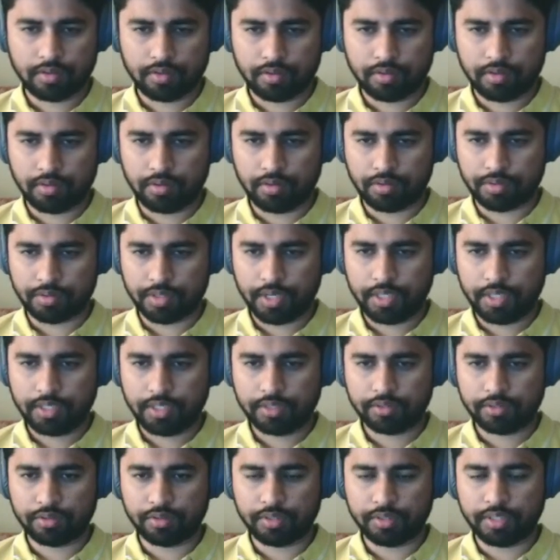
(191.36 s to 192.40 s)
Alright,
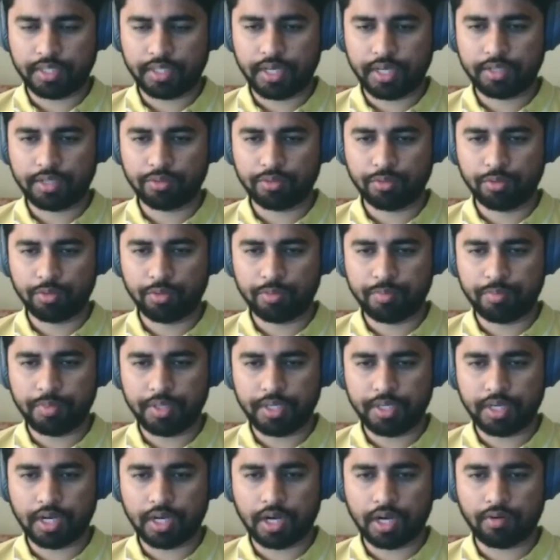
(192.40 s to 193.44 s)
so that would
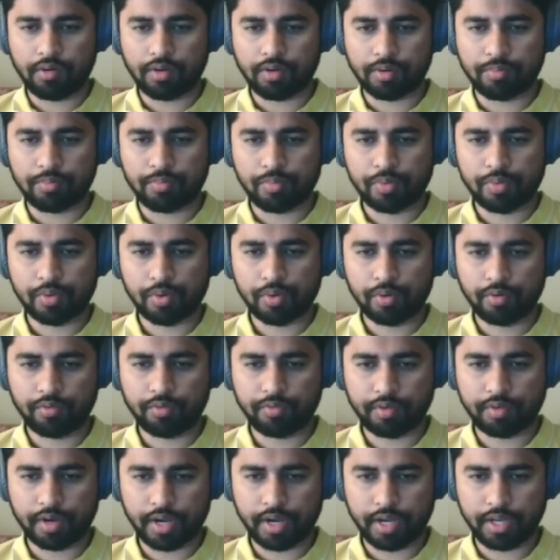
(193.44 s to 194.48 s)
be our
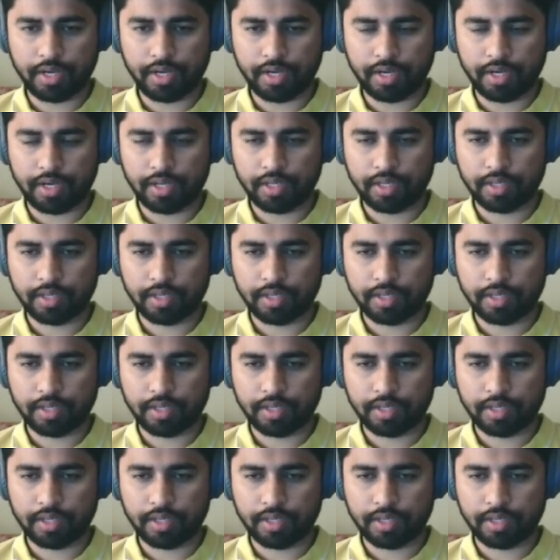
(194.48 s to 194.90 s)
profile.